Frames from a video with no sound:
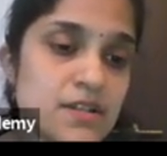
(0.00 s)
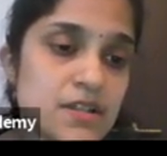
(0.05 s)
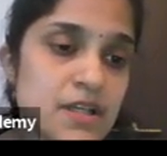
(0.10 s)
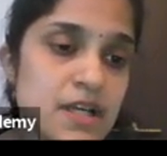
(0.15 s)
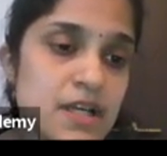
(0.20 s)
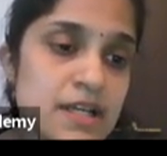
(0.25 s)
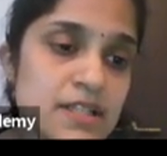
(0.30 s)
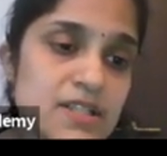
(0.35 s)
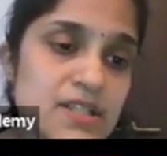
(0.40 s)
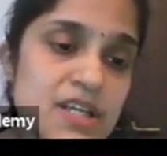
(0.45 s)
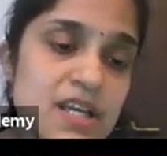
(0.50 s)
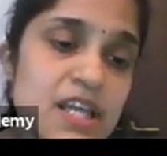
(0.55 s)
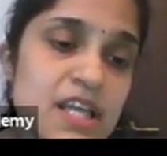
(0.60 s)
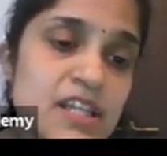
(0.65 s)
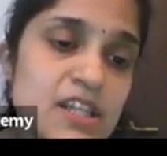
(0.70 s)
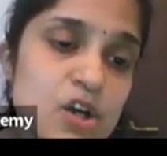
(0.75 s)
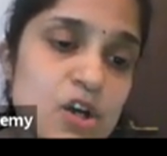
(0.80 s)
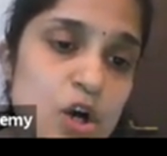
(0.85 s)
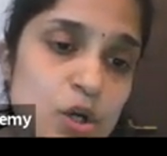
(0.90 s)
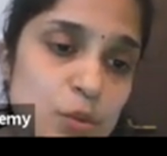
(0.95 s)
And
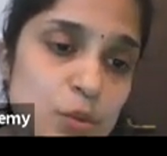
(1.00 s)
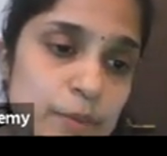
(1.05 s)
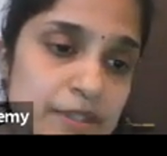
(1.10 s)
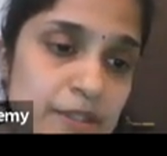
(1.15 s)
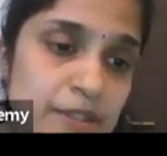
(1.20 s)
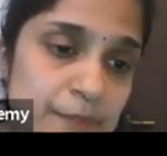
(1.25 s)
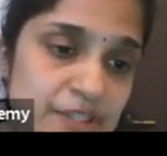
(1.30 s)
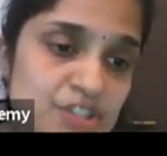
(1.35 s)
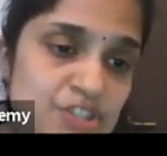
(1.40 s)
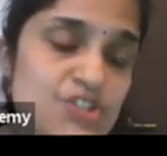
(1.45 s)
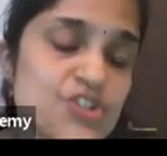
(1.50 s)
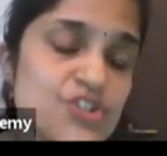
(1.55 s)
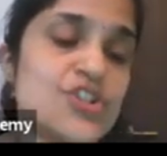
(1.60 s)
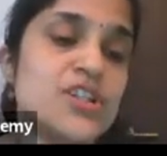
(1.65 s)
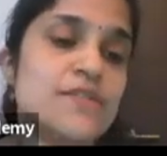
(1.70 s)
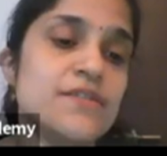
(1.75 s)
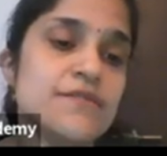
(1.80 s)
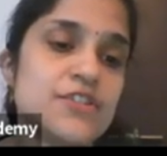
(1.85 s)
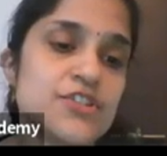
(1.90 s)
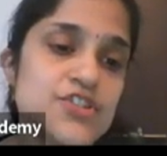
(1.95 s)
along with the
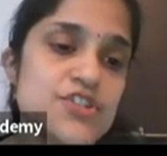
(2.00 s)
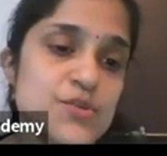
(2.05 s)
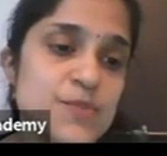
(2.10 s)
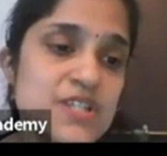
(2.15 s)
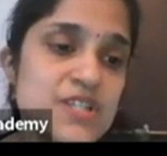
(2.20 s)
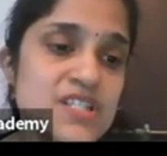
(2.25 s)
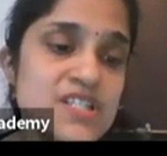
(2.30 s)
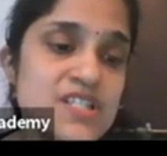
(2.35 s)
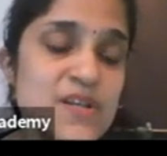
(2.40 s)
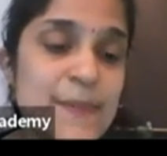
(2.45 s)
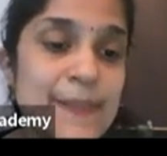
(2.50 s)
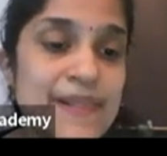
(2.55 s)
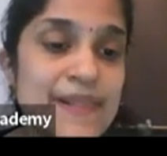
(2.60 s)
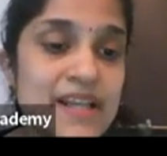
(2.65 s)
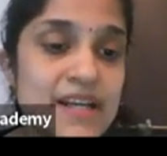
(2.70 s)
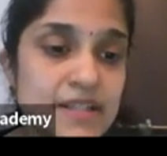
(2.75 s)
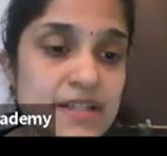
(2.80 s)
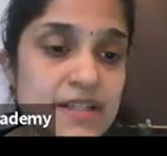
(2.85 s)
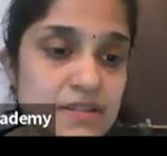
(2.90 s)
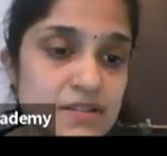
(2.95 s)
machine which is being
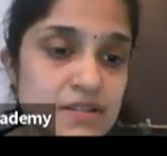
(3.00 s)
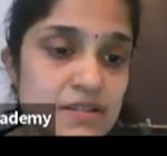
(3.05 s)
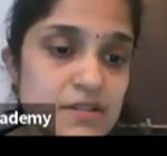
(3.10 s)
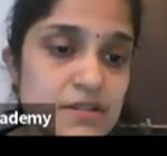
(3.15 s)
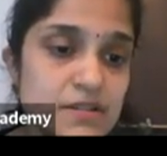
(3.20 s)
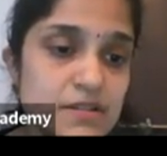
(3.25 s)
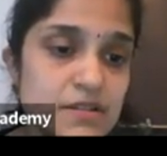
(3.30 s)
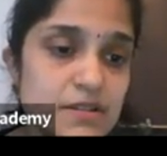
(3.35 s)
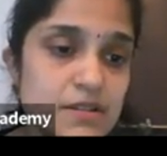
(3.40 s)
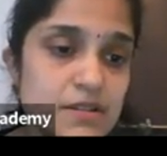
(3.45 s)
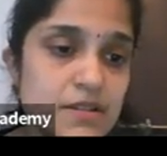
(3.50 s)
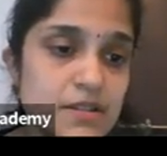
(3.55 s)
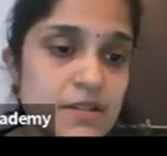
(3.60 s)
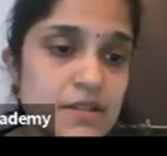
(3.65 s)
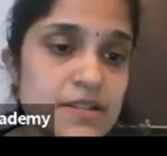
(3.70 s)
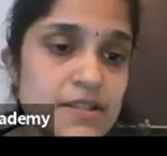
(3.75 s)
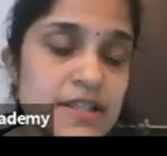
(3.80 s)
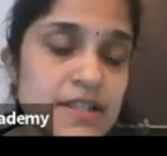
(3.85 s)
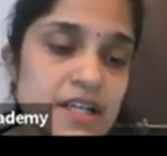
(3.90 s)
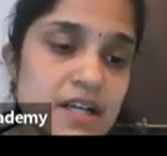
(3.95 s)
supplied,
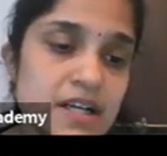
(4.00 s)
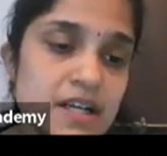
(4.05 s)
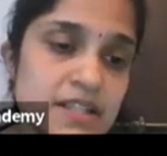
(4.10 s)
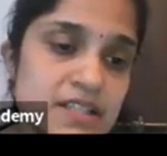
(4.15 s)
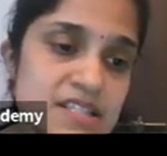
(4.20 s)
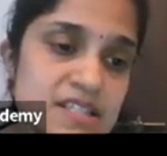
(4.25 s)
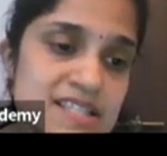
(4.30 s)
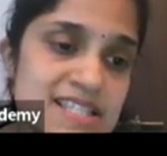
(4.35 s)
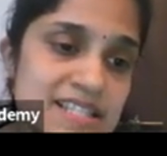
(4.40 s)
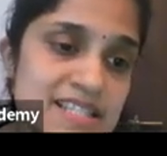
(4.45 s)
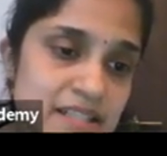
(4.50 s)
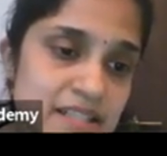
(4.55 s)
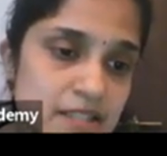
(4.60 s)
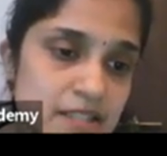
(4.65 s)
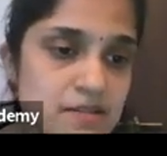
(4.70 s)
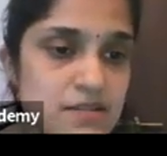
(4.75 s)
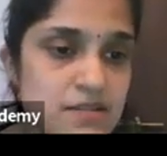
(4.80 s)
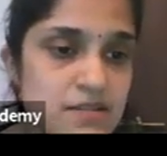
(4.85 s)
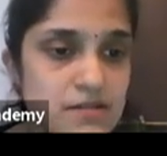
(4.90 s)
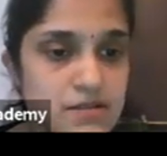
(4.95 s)
there are
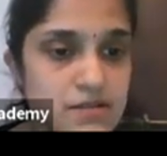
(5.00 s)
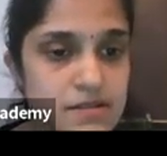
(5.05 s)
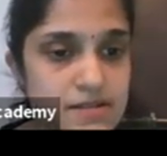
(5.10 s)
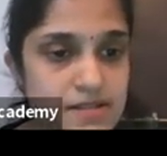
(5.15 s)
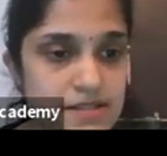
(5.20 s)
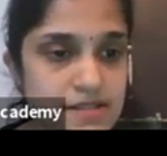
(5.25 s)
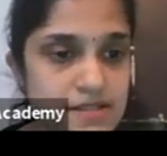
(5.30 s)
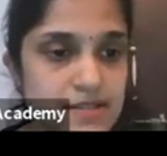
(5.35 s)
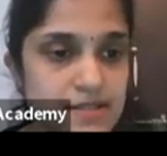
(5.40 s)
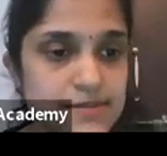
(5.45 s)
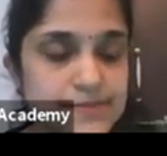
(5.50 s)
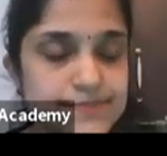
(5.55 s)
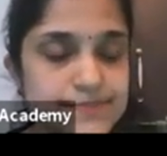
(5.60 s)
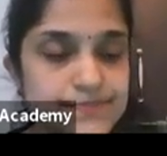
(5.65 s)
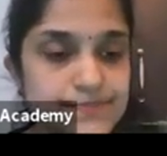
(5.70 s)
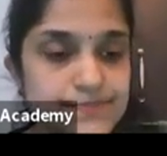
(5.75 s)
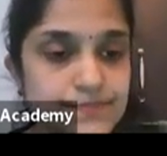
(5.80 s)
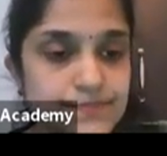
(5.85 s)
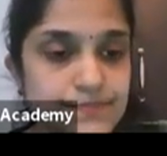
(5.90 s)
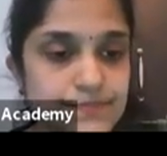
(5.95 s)
incidentals,
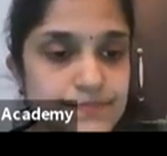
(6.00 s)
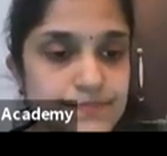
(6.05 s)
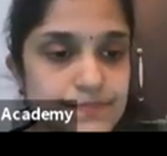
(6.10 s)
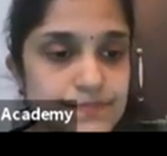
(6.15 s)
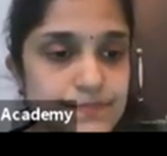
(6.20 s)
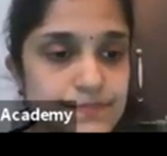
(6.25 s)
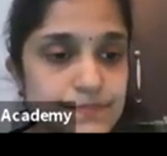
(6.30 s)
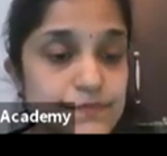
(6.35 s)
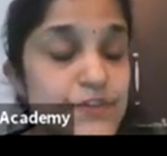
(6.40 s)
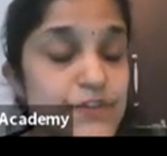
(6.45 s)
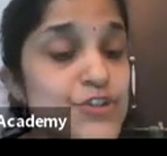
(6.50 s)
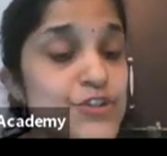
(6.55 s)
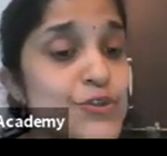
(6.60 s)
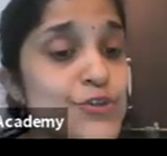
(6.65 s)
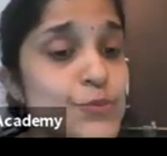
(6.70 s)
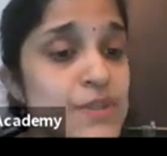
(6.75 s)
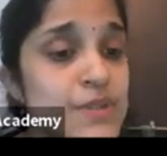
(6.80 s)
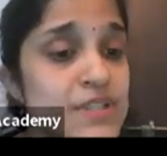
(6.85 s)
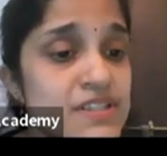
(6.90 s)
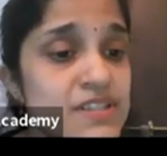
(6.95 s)
which
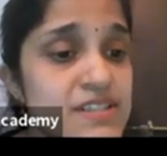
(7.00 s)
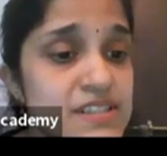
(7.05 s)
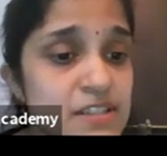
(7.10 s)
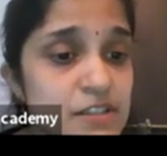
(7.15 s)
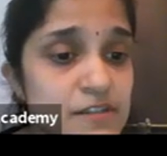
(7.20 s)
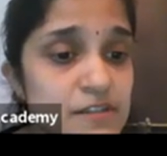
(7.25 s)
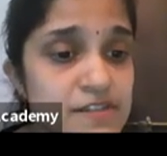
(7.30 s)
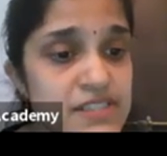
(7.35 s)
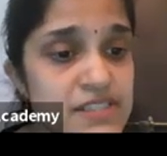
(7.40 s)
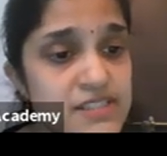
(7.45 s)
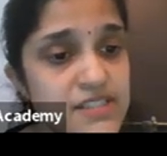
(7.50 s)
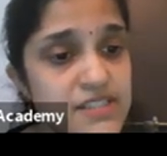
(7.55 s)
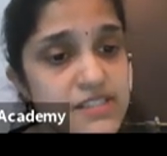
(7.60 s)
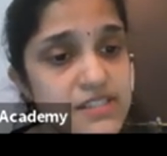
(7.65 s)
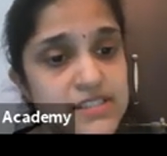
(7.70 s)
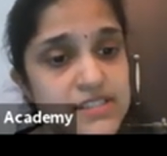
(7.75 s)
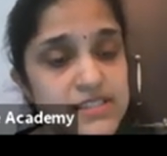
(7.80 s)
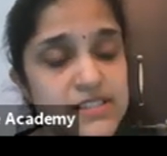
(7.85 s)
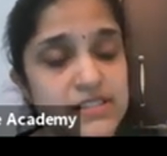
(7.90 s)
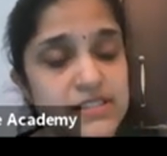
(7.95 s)
could be the
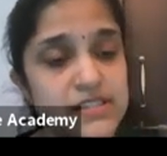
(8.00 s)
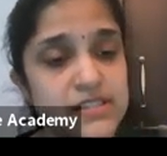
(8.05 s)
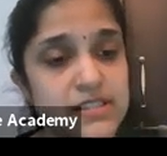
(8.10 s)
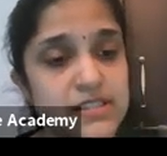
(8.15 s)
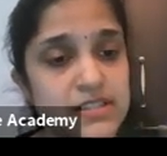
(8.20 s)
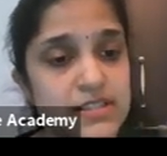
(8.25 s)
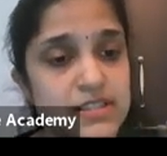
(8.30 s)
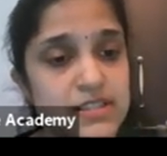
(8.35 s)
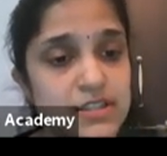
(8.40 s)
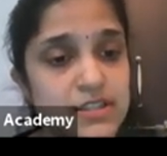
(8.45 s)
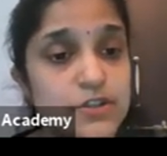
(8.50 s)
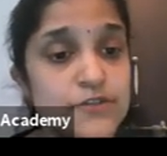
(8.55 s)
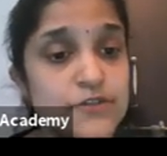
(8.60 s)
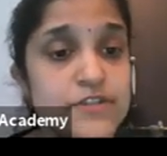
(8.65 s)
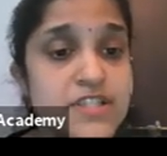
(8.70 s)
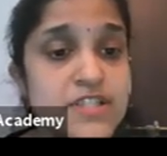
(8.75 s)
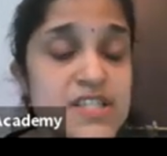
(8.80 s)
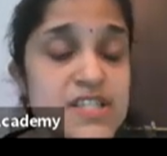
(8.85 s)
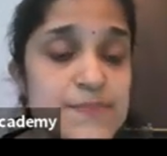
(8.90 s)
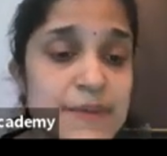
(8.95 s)
services of
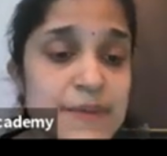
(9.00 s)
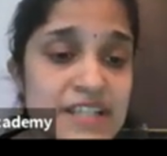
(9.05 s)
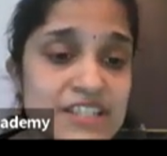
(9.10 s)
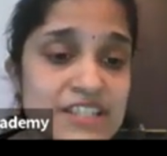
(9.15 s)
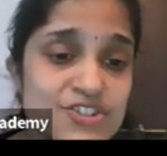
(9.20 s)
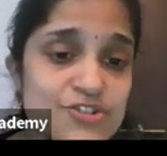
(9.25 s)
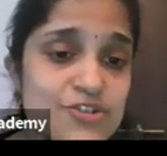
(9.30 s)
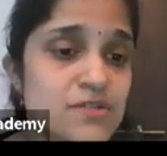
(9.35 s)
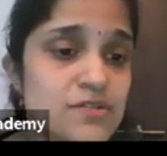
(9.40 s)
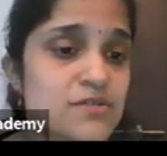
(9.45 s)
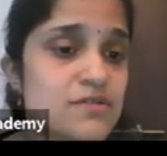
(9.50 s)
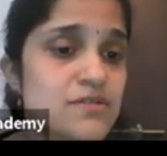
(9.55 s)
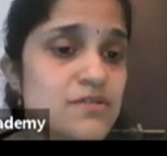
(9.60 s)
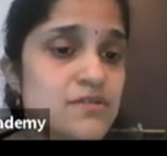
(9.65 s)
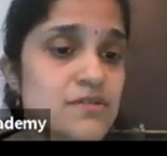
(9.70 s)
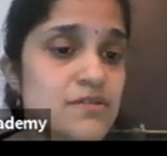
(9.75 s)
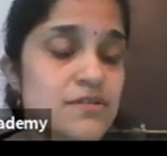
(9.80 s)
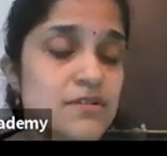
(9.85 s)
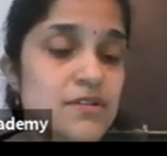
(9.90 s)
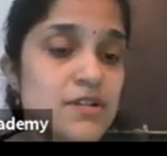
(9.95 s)
inspection,
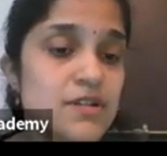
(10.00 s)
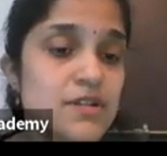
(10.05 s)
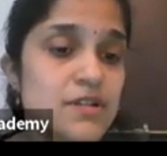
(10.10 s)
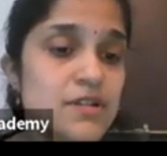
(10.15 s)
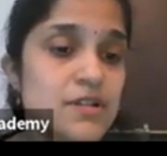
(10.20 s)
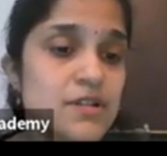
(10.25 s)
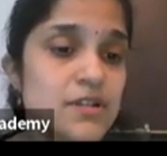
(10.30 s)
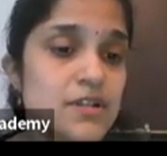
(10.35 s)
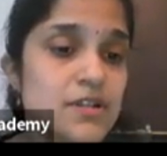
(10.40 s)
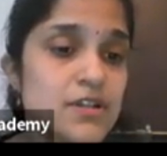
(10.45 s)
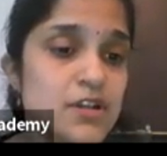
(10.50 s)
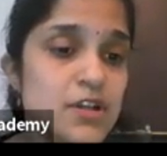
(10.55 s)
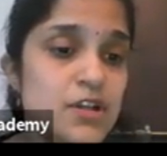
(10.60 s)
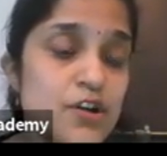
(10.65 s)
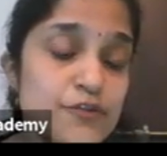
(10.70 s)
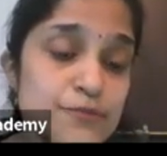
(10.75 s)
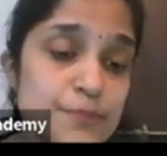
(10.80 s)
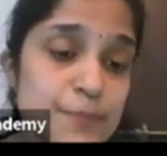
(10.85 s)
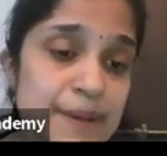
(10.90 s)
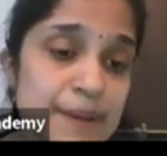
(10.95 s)

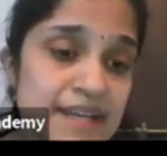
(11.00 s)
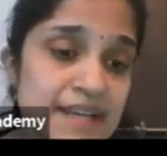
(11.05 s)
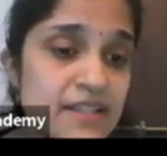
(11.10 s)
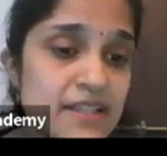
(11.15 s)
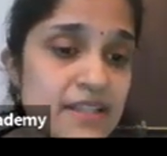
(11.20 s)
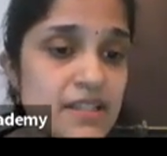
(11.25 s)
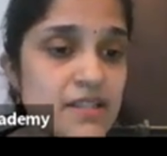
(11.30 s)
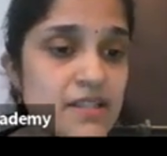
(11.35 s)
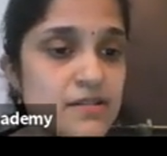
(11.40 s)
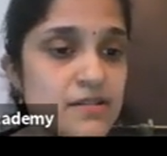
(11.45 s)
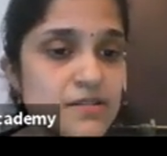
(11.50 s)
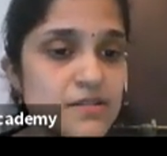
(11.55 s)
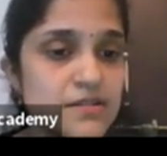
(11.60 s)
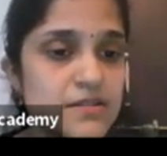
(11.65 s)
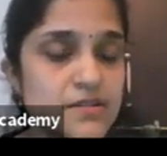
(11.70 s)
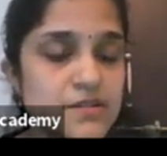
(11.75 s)
of packing,